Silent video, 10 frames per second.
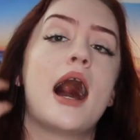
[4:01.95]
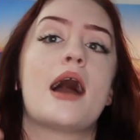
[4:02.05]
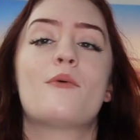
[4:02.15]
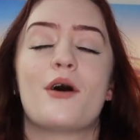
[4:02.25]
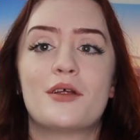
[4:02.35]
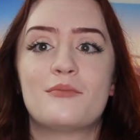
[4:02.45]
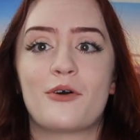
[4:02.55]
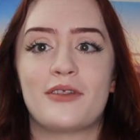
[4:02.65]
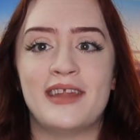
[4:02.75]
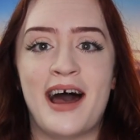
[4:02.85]
I wanted
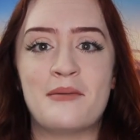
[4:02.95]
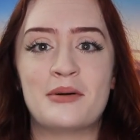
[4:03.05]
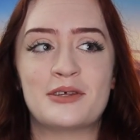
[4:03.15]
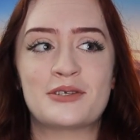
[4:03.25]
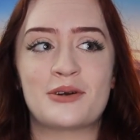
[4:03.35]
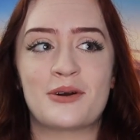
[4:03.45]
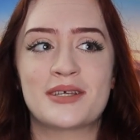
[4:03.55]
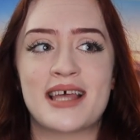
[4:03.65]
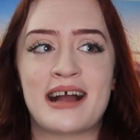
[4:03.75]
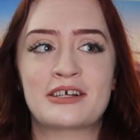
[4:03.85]
more than that, but the store
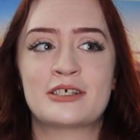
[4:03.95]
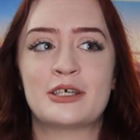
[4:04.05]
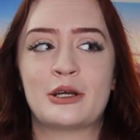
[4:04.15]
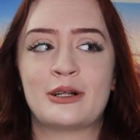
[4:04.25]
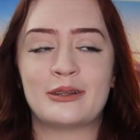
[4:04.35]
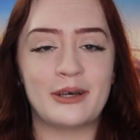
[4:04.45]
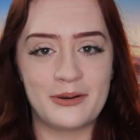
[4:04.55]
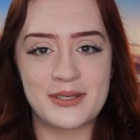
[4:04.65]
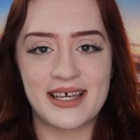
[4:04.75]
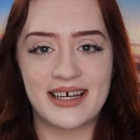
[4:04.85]
was actually
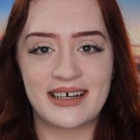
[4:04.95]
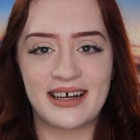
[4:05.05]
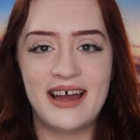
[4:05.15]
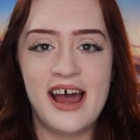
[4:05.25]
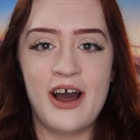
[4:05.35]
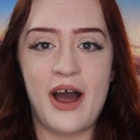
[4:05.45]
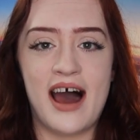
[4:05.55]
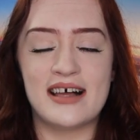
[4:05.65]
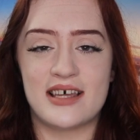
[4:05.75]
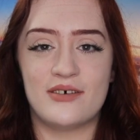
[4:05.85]
closing
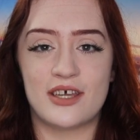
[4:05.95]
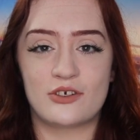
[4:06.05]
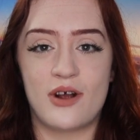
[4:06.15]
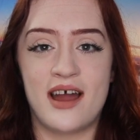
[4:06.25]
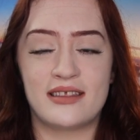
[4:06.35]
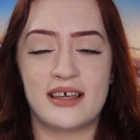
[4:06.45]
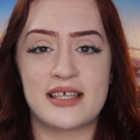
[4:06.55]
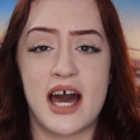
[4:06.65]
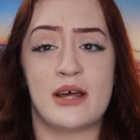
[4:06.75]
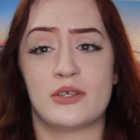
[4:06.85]
as I was like trying
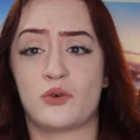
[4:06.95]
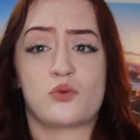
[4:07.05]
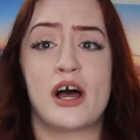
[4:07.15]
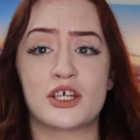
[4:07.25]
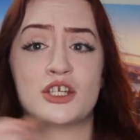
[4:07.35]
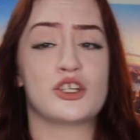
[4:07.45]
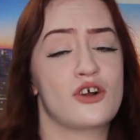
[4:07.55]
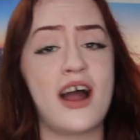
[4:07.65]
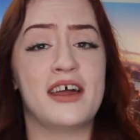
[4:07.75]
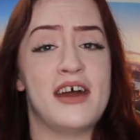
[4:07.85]
things on. I was like rushing to
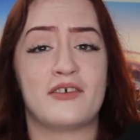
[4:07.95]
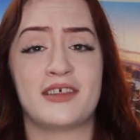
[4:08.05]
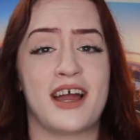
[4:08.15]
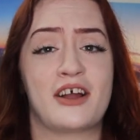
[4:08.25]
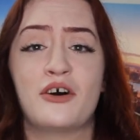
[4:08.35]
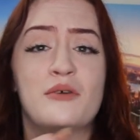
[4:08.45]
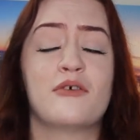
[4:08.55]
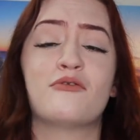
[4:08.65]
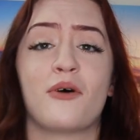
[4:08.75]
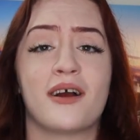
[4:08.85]
try on everything I could
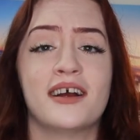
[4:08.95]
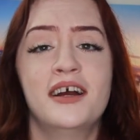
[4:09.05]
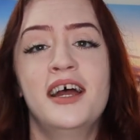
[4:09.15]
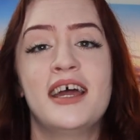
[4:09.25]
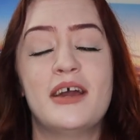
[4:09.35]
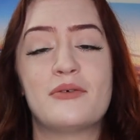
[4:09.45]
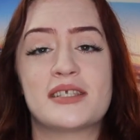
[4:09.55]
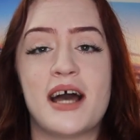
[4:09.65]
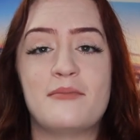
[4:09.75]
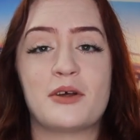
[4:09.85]
before it was
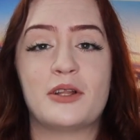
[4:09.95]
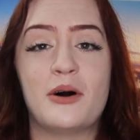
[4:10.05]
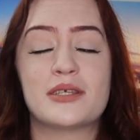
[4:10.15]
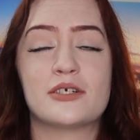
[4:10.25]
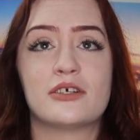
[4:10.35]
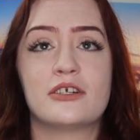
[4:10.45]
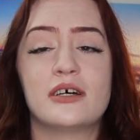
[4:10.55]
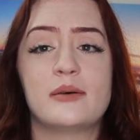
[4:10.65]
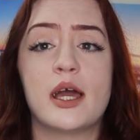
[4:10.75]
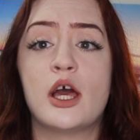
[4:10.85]
time to close. And they're
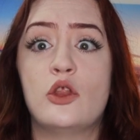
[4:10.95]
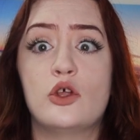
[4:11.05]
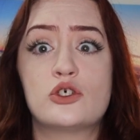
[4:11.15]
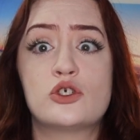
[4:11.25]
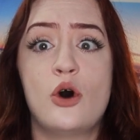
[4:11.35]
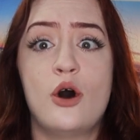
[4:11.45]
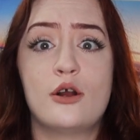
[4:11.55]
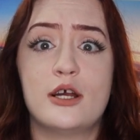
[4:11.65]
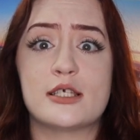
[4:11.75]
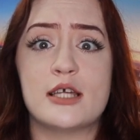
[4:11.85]
literally like, the
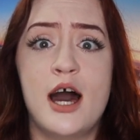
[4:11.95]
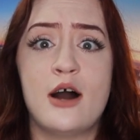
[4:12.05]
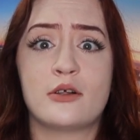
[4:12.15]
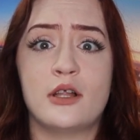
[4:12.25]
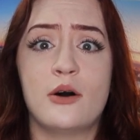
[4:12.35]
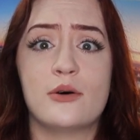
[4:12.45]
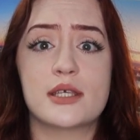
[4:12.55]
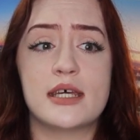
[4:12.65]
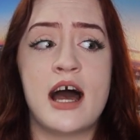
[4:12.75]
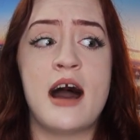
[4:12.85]
store is now
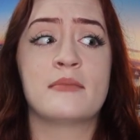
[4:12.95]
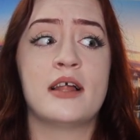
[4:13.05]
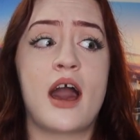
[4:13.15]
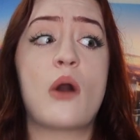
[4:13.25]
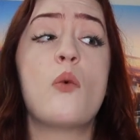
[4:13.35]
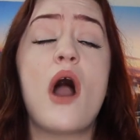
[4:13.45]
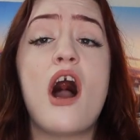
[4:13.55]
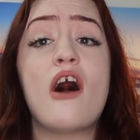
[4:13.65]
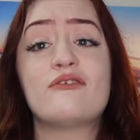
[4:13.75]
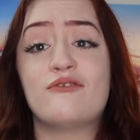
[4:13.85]
closed. And I'm like,
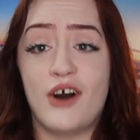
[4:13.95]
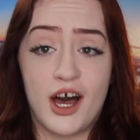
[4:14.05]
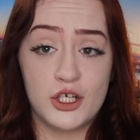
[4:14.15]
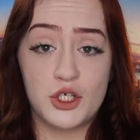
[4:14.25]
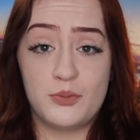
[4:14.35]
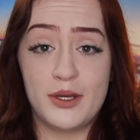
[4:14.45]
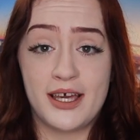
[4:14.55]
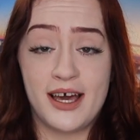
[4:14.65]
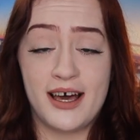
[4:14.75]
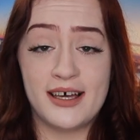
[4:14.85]
well, fudge,
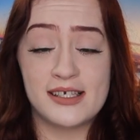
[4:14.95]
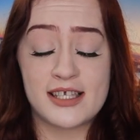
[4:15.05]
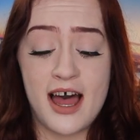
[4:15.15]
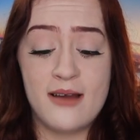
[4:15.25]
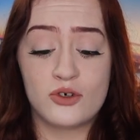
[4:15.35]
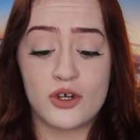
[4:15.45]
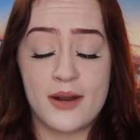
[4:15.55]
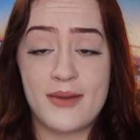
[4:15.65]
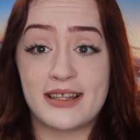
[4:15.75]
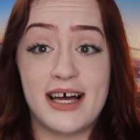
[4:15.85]
because I'm trying
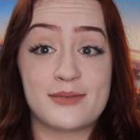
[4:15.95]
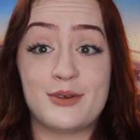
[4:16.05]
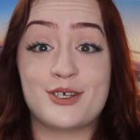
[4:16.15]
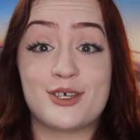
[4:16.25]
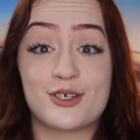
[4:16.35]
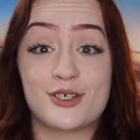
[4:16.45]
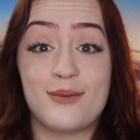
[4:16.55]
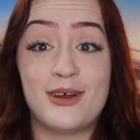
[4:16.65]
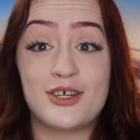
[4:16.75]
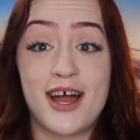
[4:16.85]
to make last minute decisions
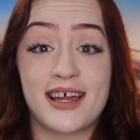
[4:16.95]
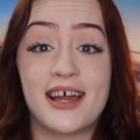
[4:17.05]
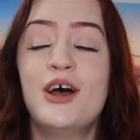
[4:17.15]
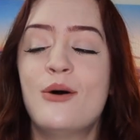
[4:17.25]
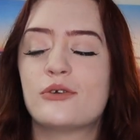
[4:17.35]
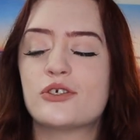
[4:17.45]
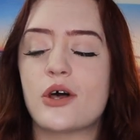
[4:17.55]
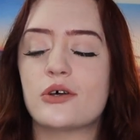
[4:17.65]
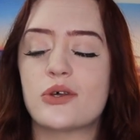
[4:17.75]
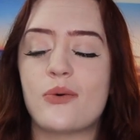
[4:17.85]
on my my jacket, which is
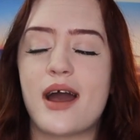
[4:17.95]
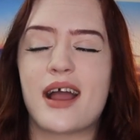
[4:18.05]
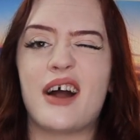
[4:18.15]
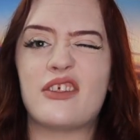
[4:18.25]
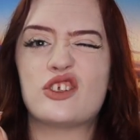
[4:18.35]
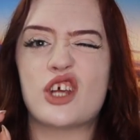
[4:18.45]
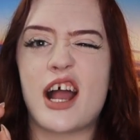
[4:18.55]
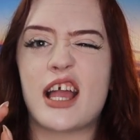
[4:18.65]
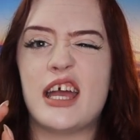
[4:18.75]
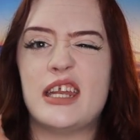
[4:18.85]
also why I got the
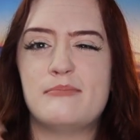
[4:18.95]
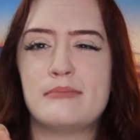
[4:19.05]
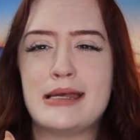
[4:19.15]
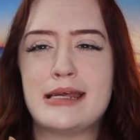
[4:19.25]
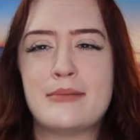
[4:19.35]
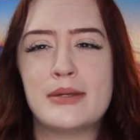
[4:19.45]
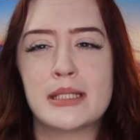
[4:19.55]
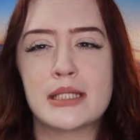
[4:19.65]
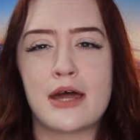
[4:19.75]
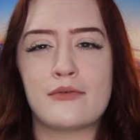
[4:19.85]
jacket in a medium
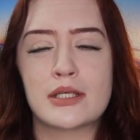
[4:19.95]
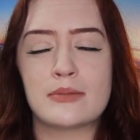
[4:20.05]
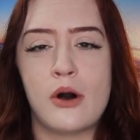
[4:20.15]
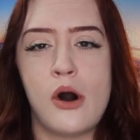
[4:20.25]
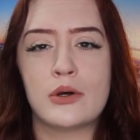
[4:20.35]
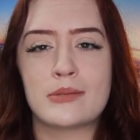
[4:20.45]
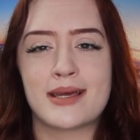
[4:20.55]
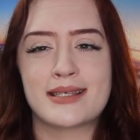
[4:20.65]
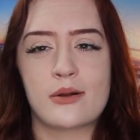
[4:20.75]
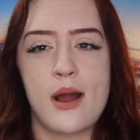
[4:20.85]
instead of a small was
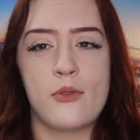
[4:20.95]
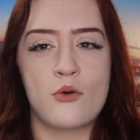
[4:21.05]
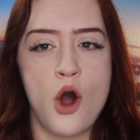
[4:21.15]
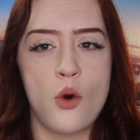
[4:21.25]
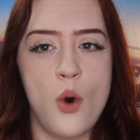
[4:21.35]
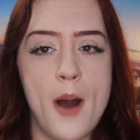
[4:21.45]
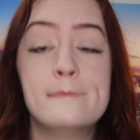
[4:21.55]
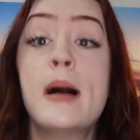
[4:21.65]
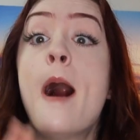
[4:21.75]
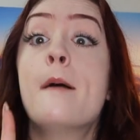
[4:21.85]
because I grabbed the wrong
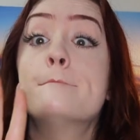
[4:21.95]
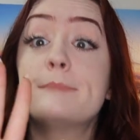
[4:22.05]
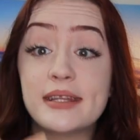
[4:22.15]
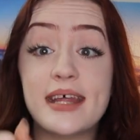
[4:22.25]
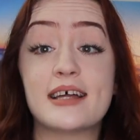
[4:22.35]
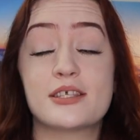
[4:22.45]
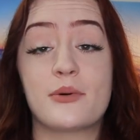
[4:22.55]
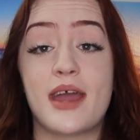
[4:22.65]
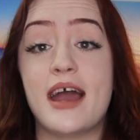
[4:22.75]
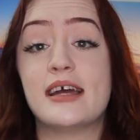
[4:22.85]
one. But that's
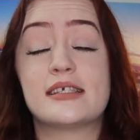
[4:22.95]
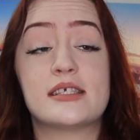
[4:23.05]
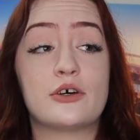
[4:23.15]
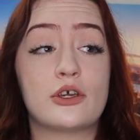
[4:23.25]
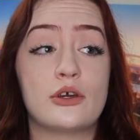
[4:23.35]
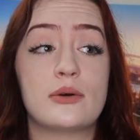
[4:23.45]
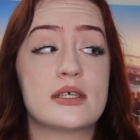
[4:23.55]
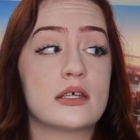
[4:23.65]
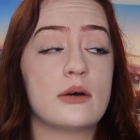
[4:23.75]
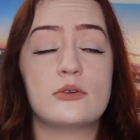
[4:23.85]
okay, it's still cute,
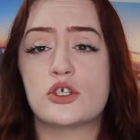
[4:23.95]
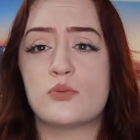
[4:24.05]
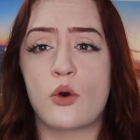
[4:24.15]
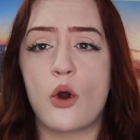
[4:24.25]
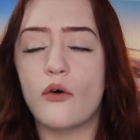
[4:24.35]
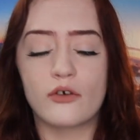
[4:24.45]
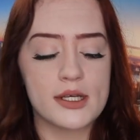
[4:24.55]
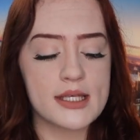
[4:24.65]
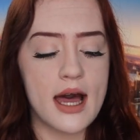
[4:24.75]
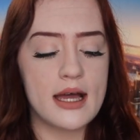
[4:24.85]
it's a little bit just more
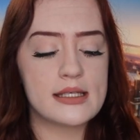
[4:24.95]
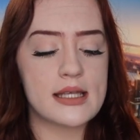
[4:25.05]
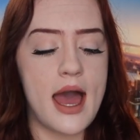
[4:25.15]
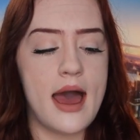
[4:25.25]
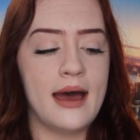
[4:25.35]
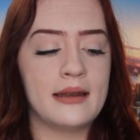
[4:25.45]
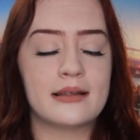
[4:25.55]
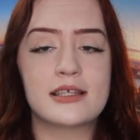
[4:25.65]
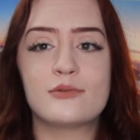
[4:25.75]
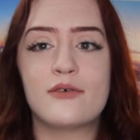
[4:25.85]
oversized. And
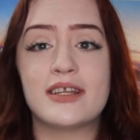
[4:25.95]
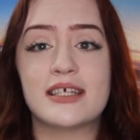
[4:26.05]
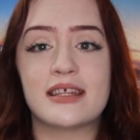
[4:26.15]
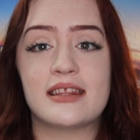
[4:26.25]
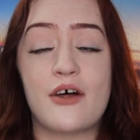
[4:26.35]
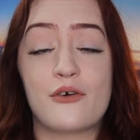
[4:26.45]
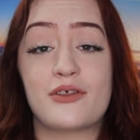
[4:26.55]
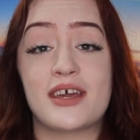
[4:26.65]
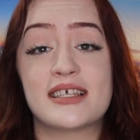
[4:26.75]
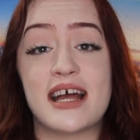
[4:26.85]
let's move into the other
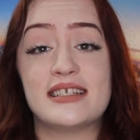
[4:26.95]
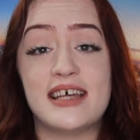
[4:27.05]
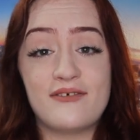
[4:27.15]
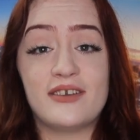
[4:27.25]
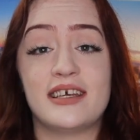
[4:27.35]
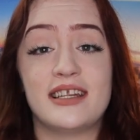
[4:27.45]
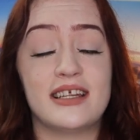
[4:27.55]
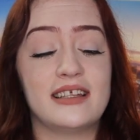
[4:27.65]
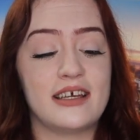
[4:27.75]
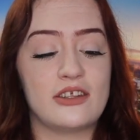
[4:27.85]
things I definitely
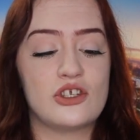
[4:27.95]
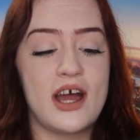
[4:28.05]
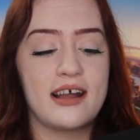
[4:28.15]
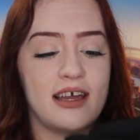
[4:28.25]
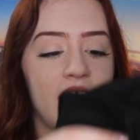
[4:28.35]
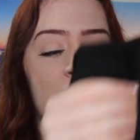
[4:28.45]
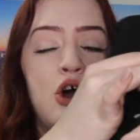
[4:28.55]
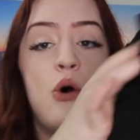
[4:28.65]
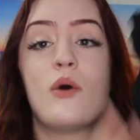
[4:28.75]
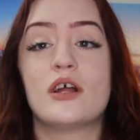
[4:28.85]
needed, like the jacket,
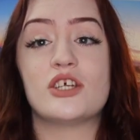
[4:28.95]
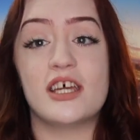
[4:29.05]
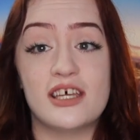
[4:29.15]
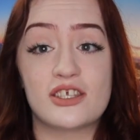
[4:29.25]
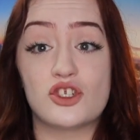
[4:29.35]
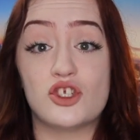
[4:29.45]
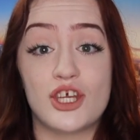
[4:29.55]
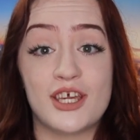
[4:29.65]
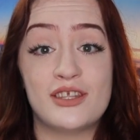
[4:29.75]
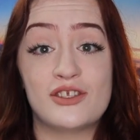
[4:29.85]
which is
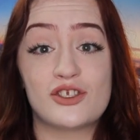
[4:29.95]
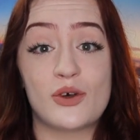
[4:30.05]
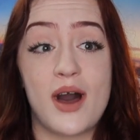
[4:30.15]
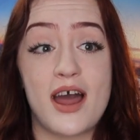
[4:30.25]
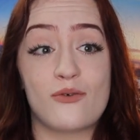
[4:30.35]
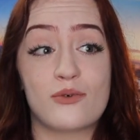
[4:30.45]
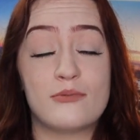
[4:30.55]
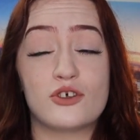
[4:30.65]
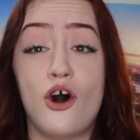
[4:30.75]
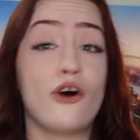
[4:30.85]
jeans. So I
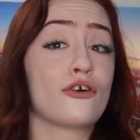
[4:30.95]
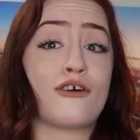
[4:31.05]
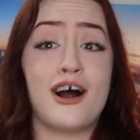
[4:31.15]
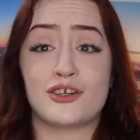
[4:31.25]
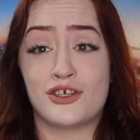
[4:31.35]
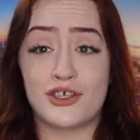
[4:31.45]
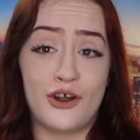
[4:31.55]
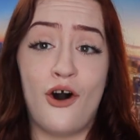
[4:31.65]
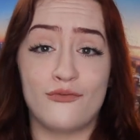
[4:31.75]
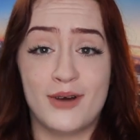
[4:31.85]
ripped all the crotches
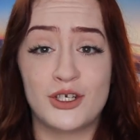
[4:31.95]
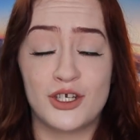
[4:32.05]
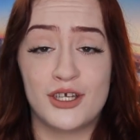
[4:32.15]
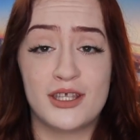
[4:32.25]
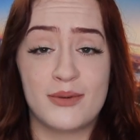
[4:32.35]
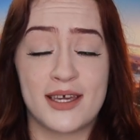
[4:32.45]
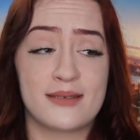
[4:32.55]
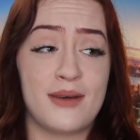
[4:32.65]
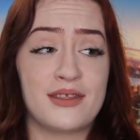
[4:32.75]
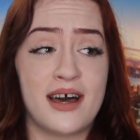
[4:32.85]
in all of my jeans
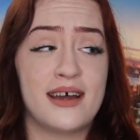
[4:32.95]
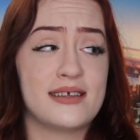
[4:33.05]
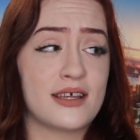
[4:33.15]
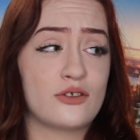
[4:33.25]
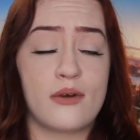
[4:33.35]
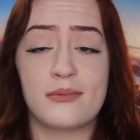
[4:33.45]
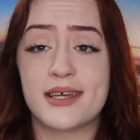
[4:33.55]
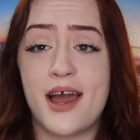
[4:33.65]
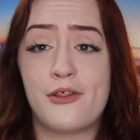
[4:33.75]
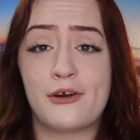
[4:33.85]
because my thighs like to rub
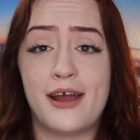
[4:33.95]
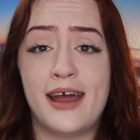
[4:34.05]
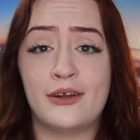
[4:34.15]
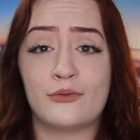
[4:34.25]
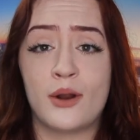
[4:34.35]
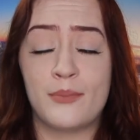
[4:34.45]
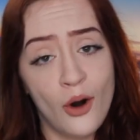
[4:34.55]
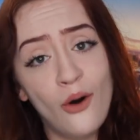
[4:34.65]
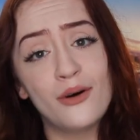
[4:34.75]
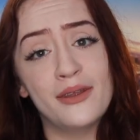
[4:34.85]
together and rip a
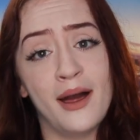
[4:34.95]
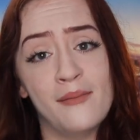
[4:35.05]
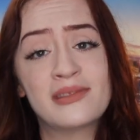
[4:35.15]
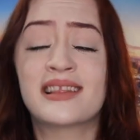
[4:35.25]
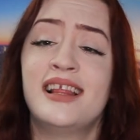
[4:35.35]
hole in them.